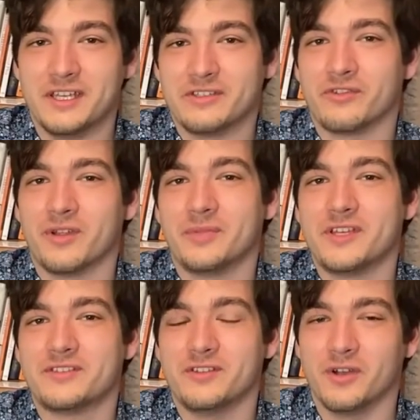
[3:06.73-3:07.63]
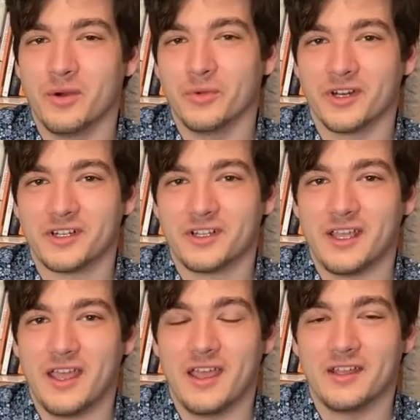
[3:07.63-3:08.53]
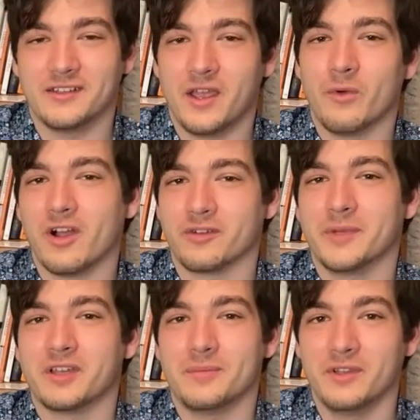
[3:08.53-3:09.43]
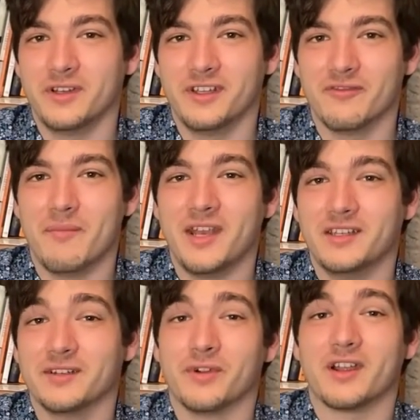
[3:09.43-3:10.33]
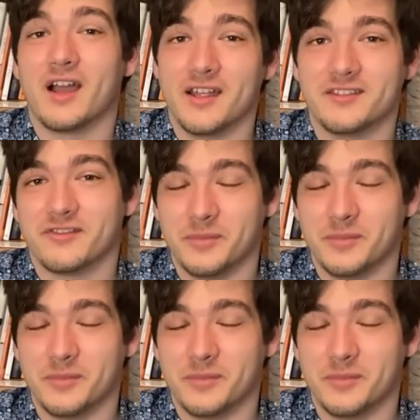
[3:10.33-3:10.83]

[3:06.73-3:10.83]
is a great place to do homework and a welcoming community of many different kinds of